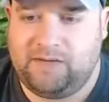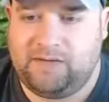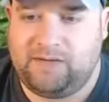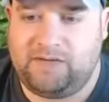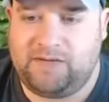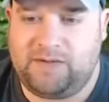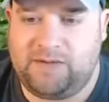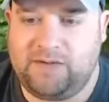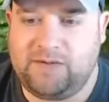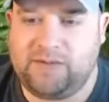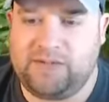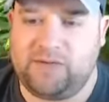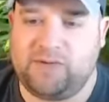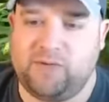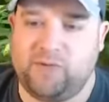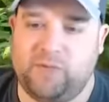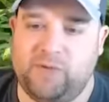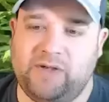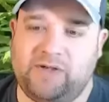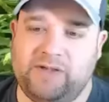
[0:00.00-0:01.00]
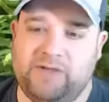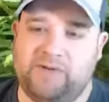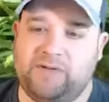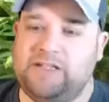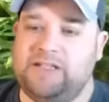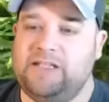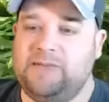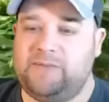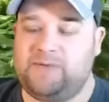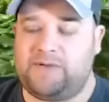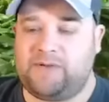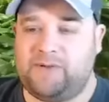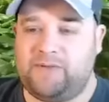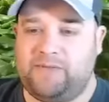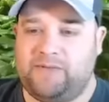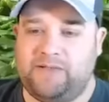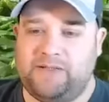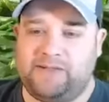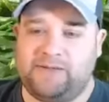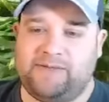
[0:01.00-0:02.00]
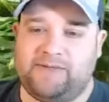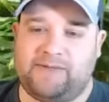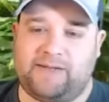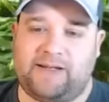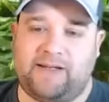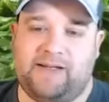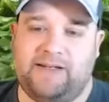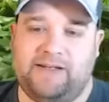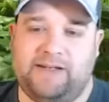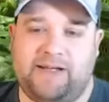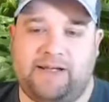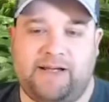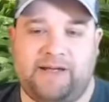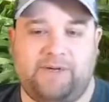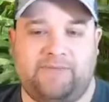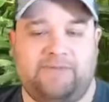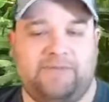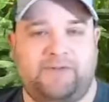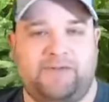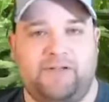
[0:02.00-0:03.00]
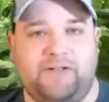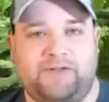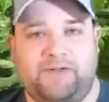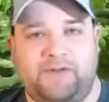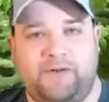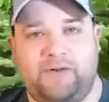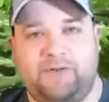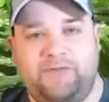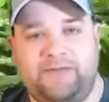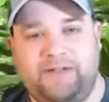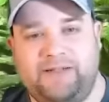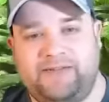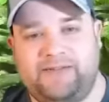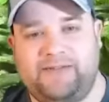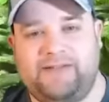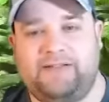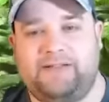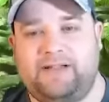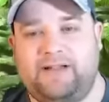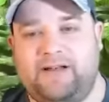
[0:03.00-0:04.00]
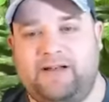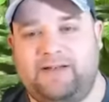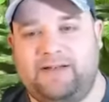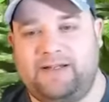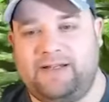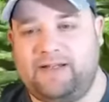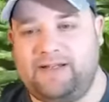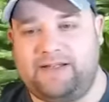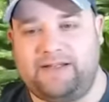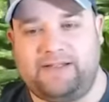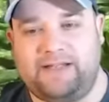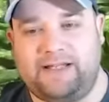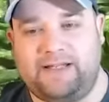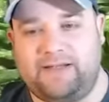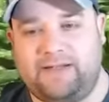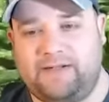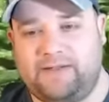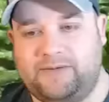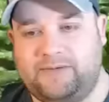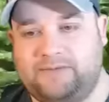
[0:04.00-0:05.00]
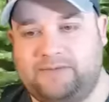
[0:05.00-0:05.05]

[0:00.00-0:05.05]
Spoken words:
Will you keep Tropheus? I have the Tropheus in Conde Yellow.